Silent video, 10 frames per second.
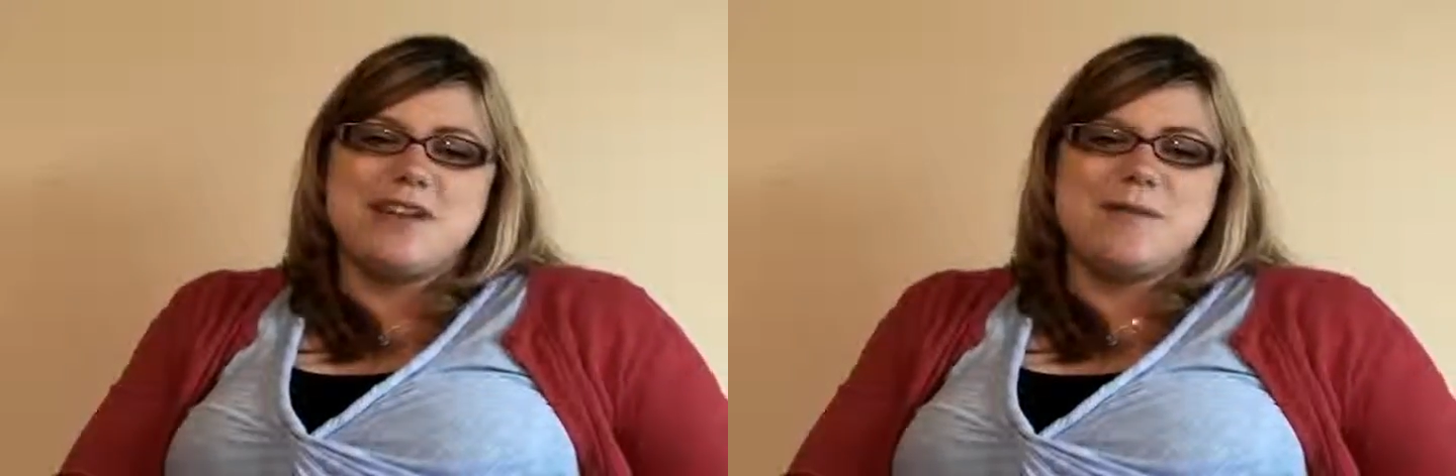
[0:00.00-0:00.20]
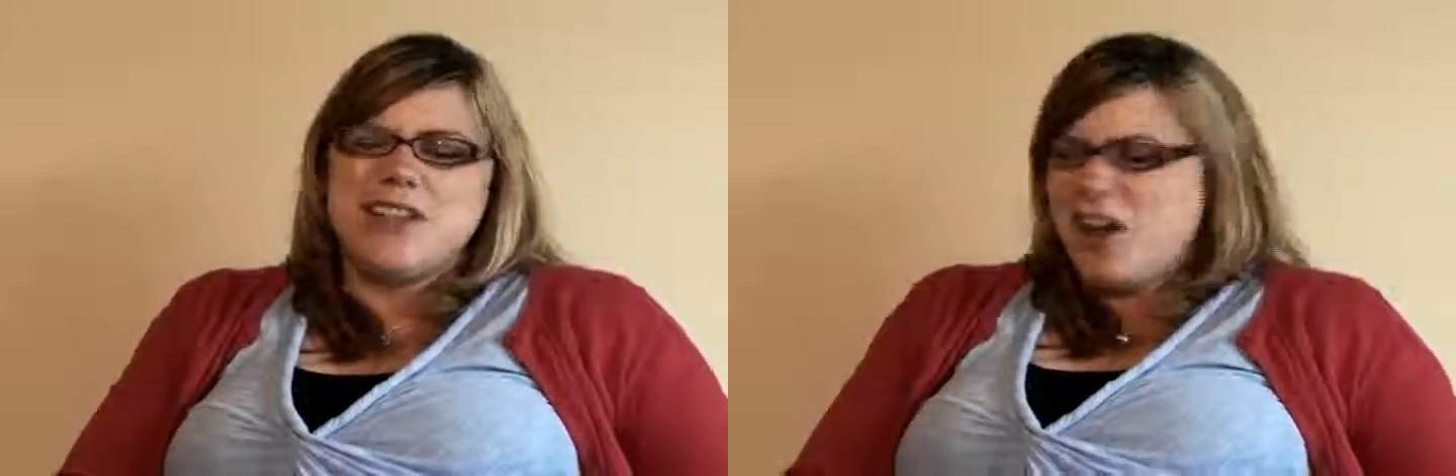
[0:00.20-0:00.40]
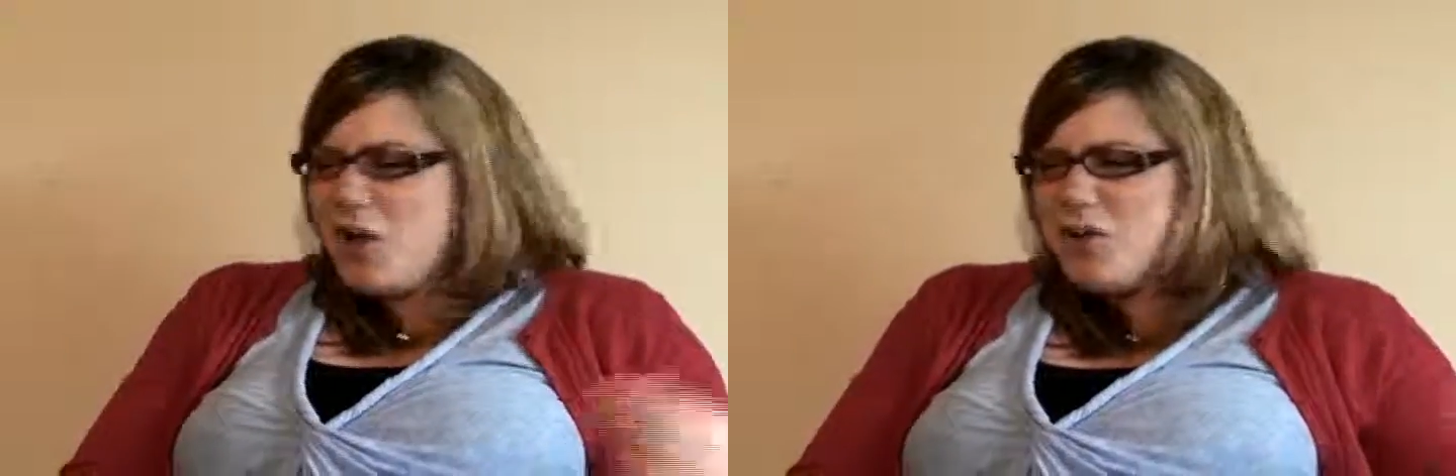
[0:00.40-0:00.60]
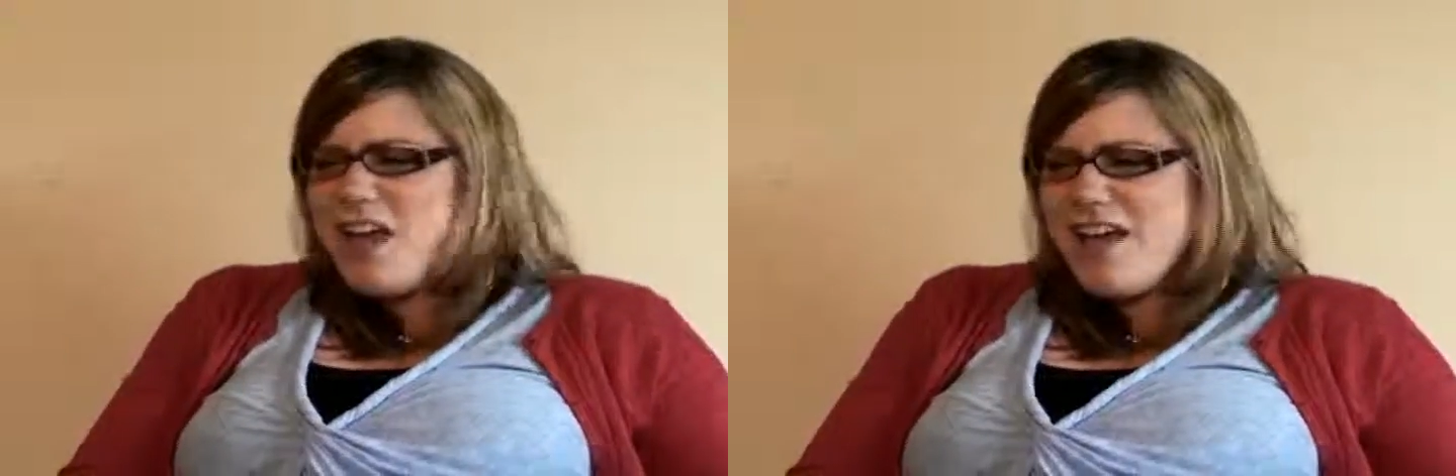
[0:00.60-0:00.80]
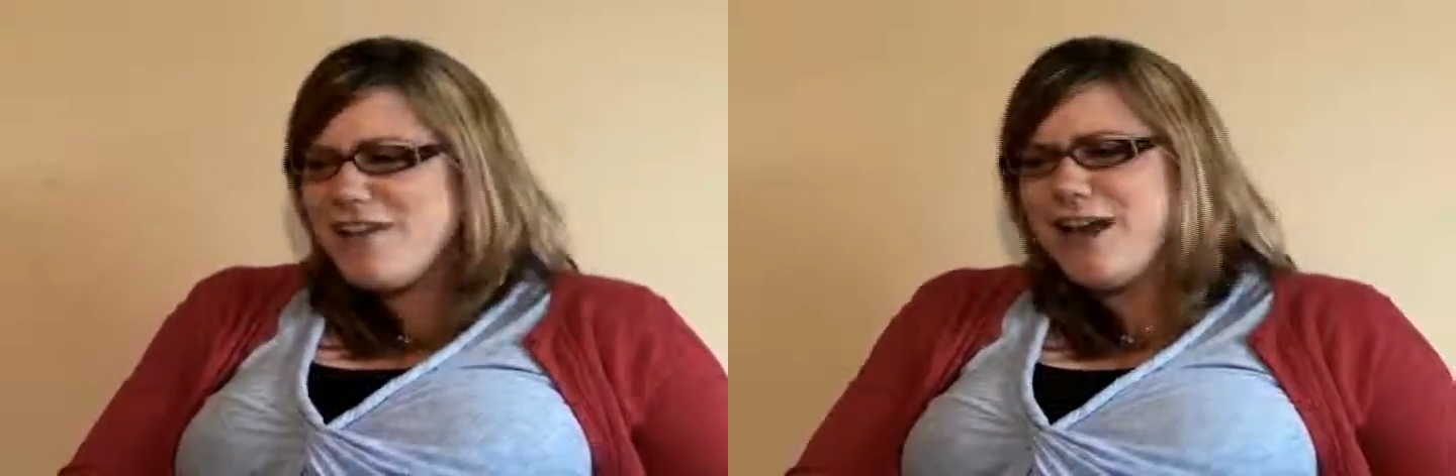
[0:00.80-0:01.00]
and he'll be like, oh
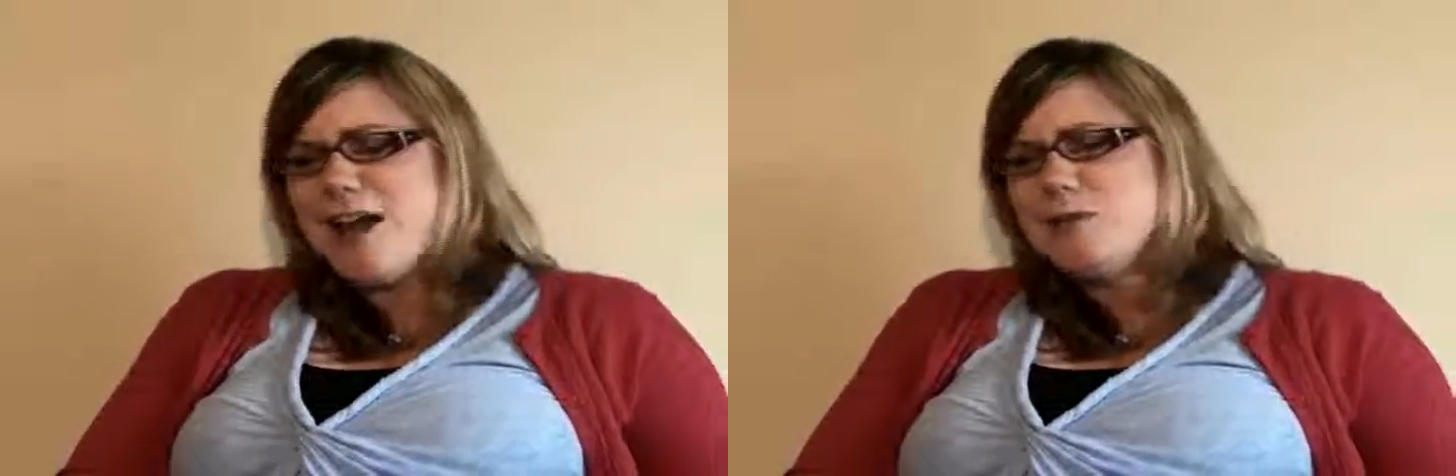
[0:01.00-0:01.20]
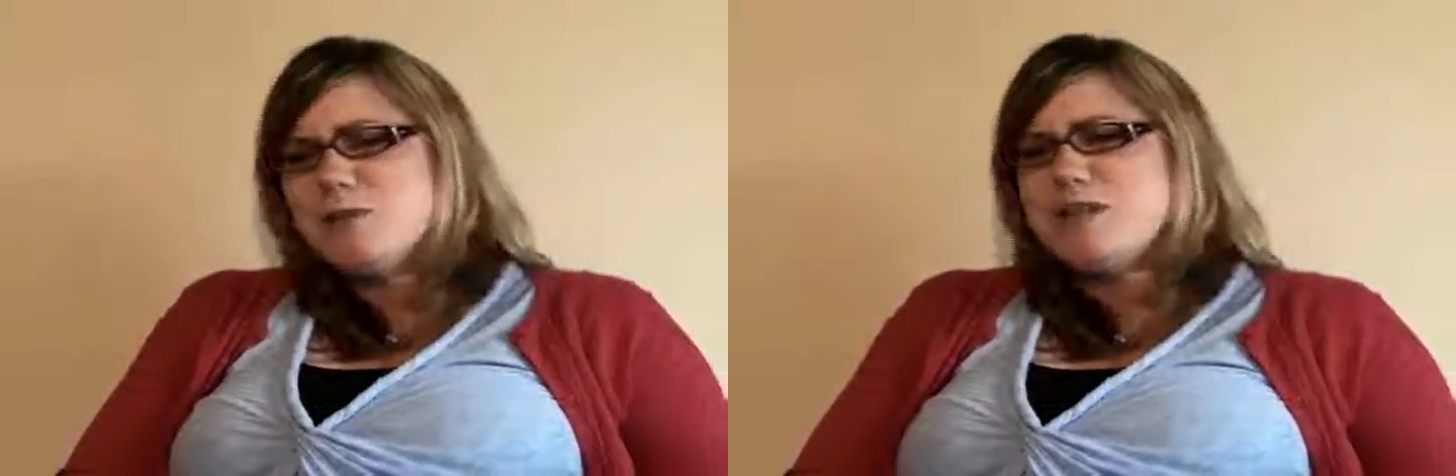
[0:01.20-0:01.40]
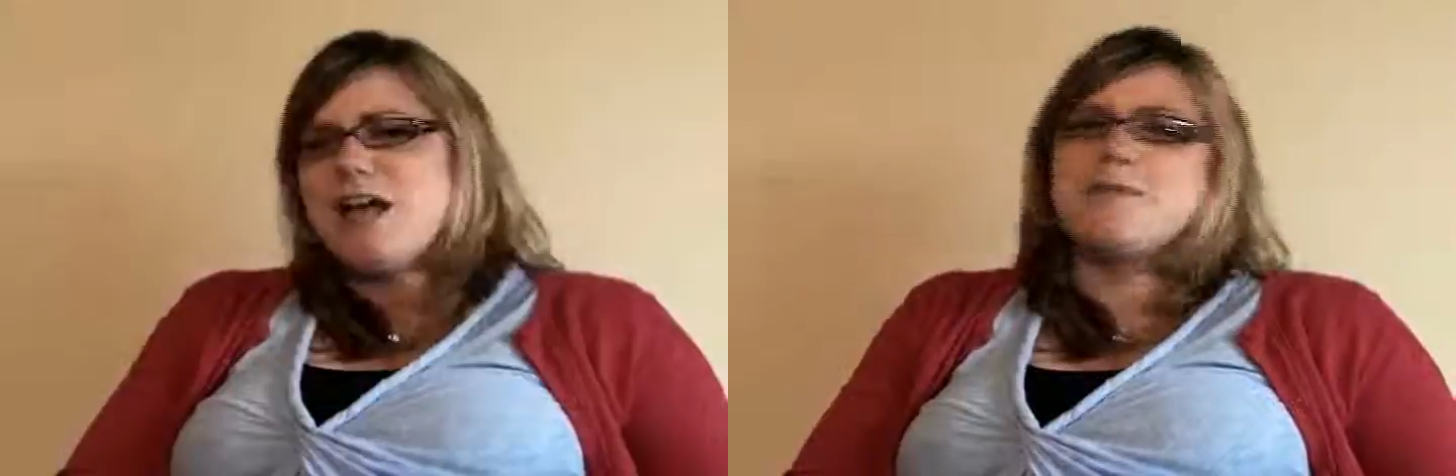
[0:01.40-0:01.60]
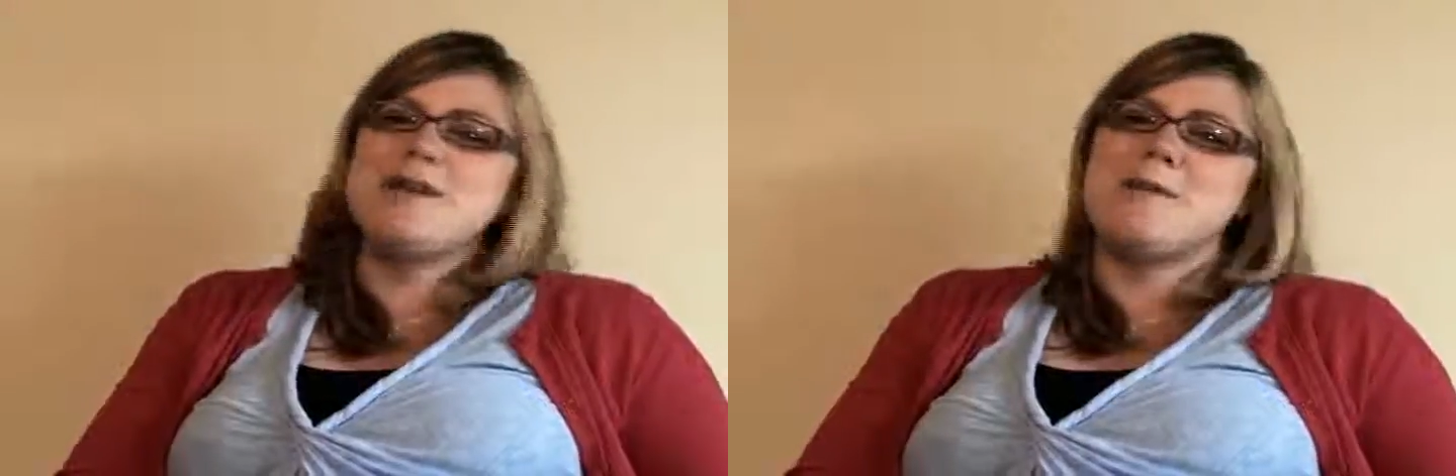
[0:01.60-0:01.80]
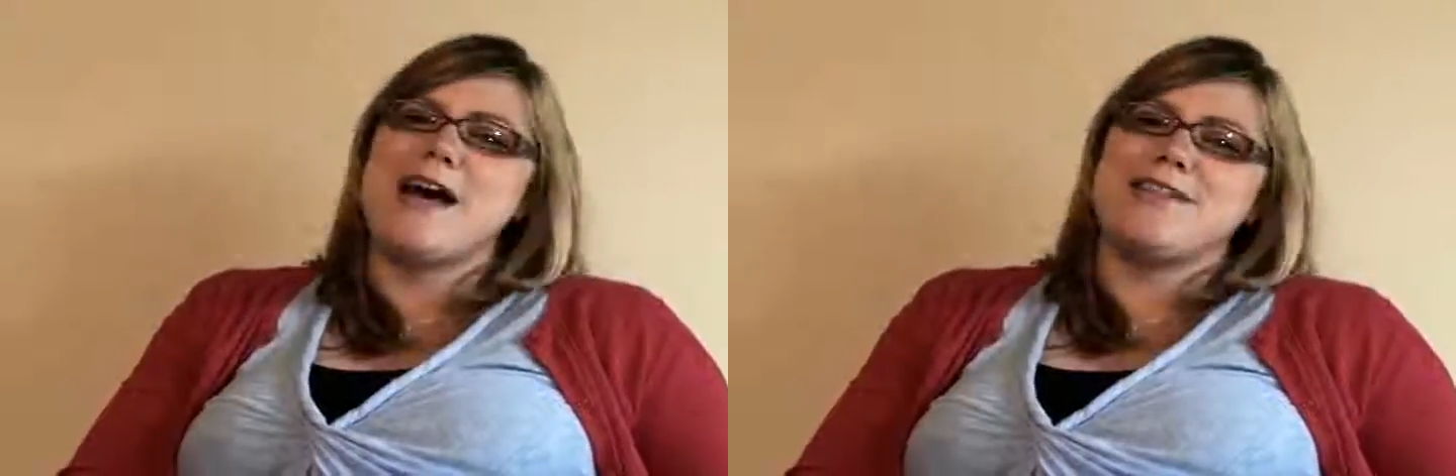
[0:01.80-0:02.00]
yeah, the guys were telling
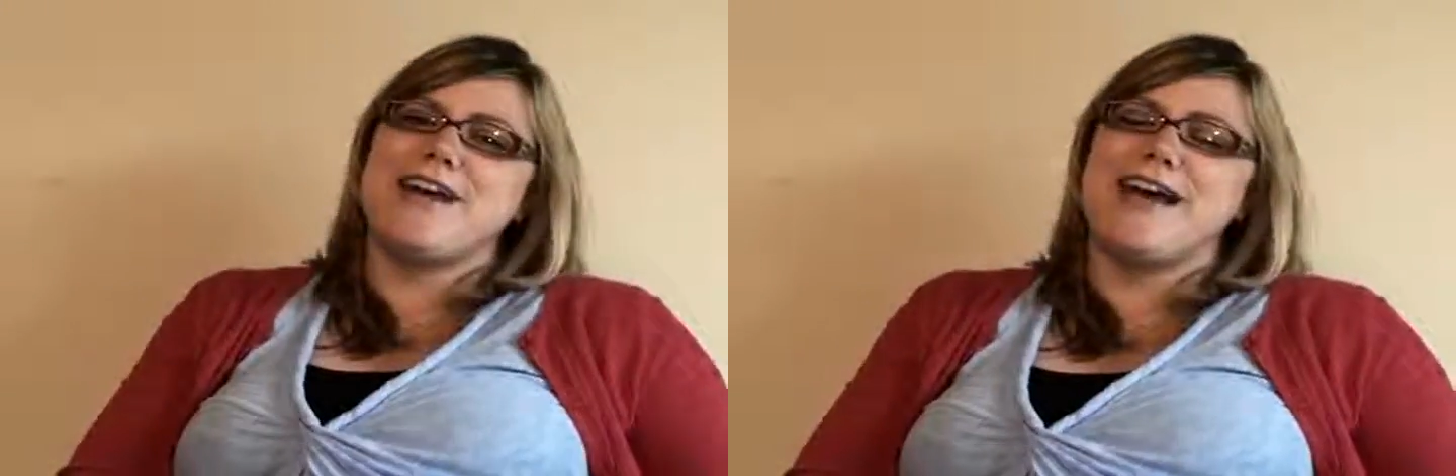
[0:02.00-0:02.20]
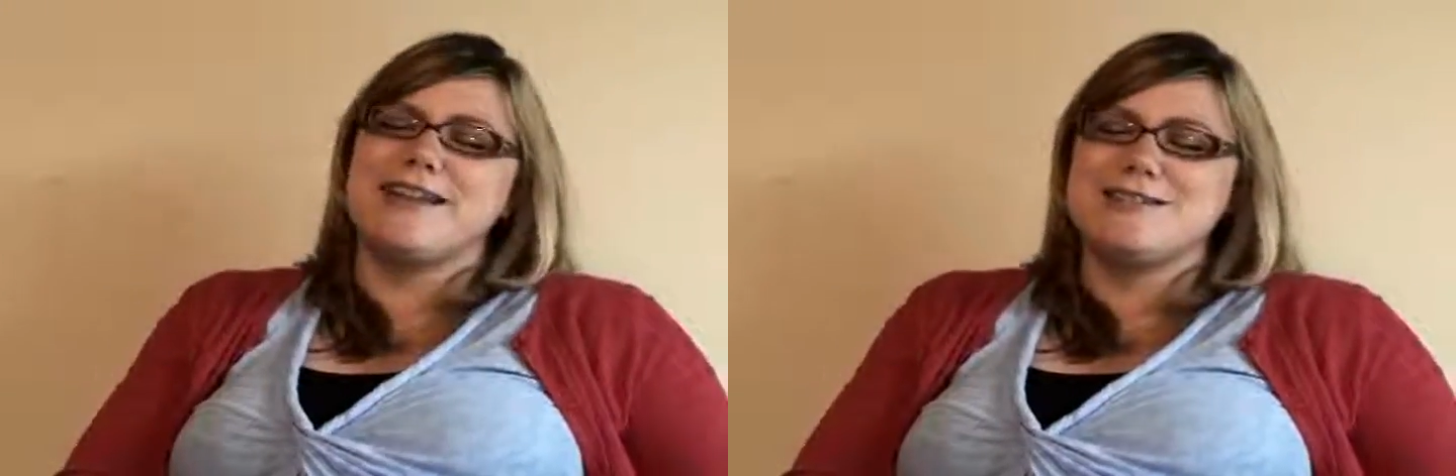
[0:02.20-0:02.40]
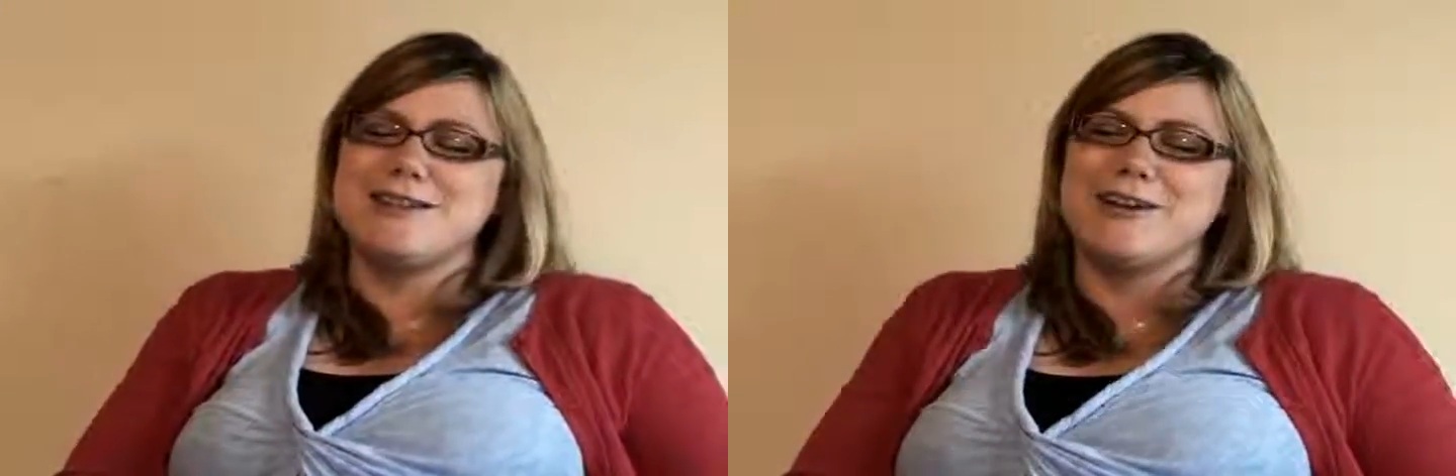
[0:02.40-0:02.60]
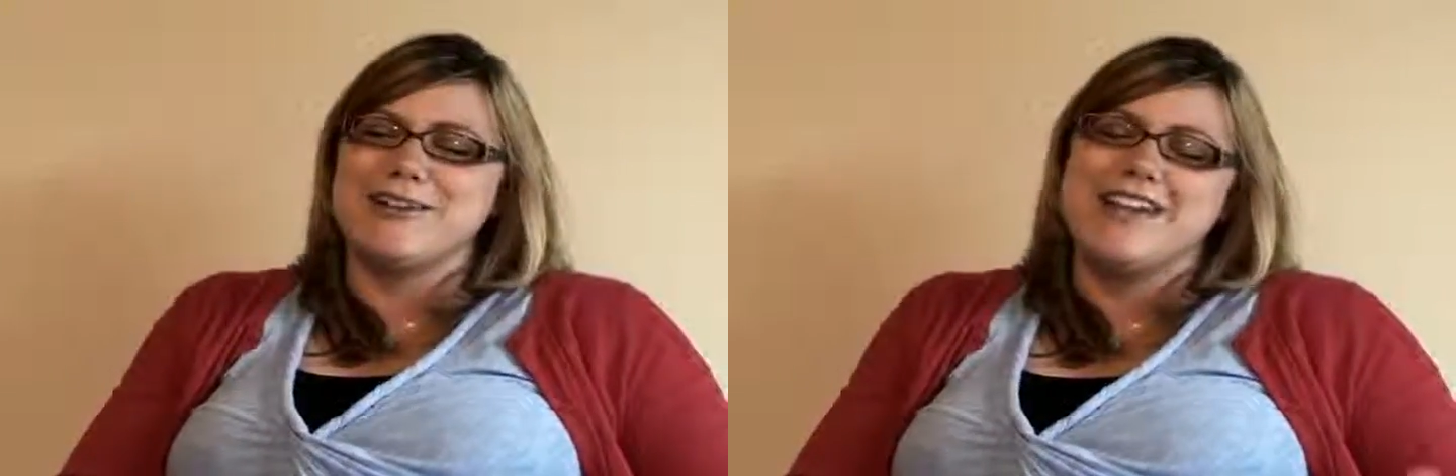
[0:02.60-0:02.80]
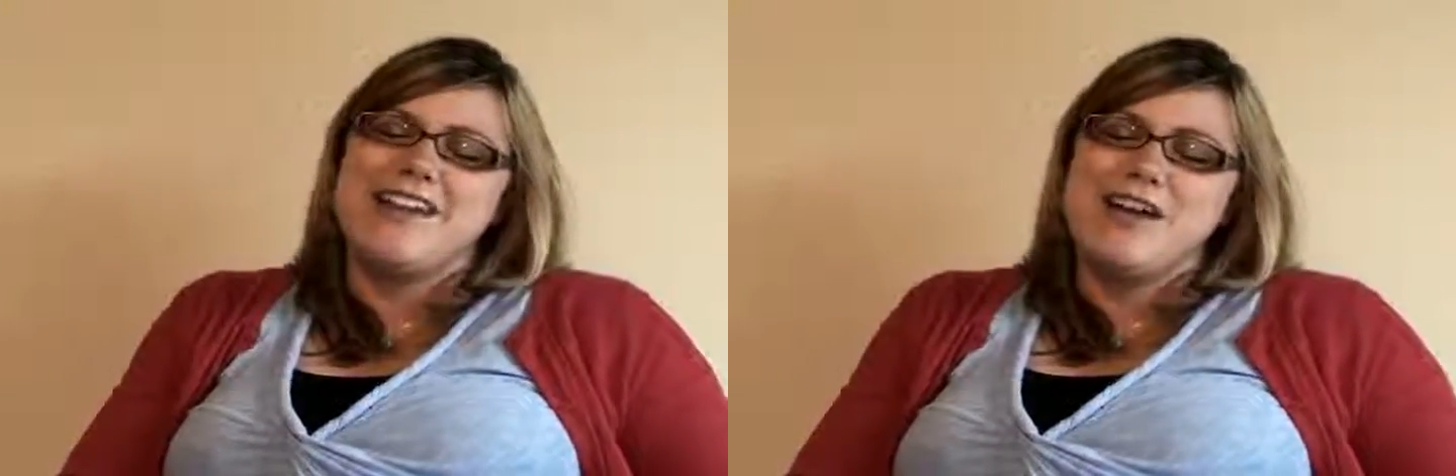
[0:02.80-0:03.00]
me about that. So,